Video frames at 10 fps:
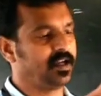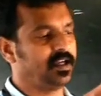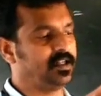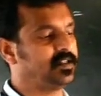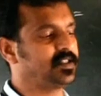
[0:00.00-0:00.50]

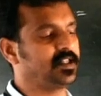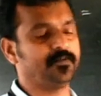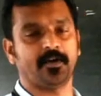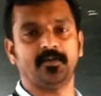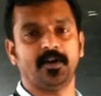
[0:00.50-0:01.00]
It is in the
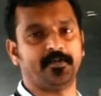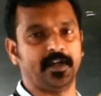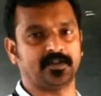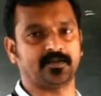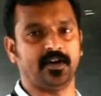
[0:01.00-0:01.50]
form of a
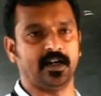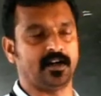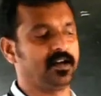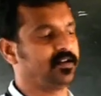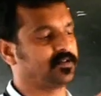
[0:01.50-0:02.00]
square.
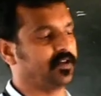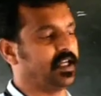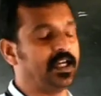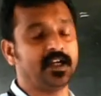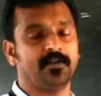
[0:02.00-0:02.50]
So
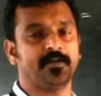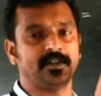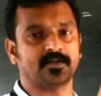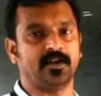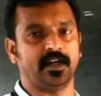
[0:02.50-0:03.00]
area of a
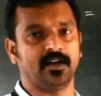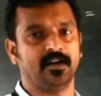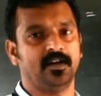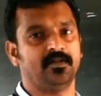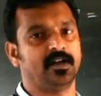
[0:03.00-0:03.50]
square,
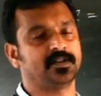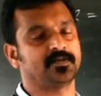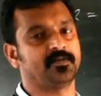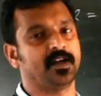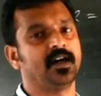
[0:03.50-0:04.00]
what is the
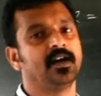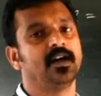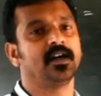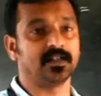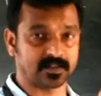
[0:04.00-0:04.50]
formula?
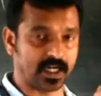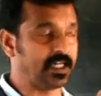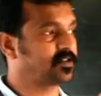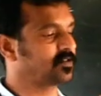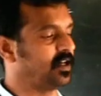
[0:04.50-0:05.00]
The
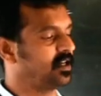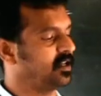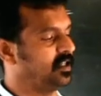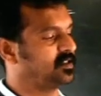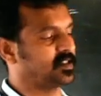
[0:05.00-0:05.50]
side square,
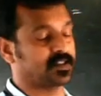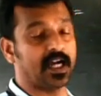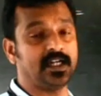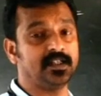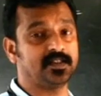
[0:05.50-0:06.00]
its
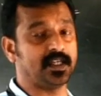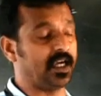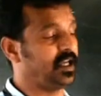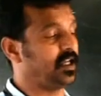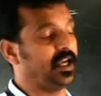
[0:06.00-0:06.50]
side is
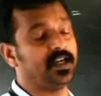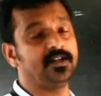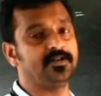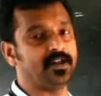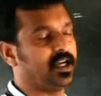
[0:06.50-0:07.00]
A
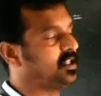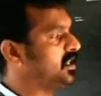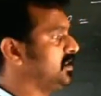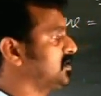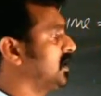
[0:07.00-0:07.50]
into A,
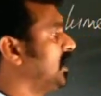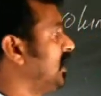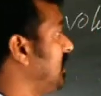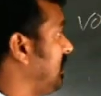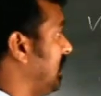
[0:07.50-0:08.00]
that is
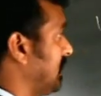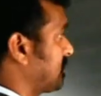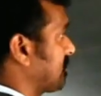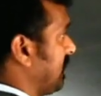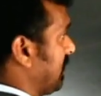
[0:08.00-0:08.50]
A
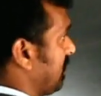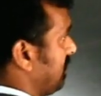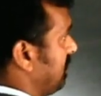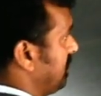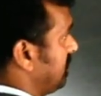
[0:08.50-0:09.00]
square
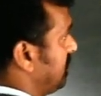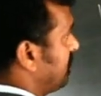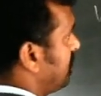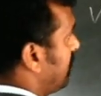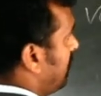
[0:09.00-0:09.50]

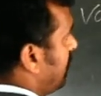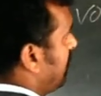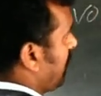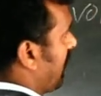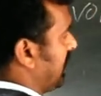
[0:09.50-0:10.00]
into
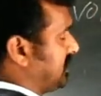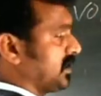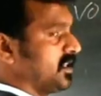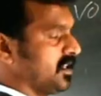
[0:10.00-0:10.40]
height.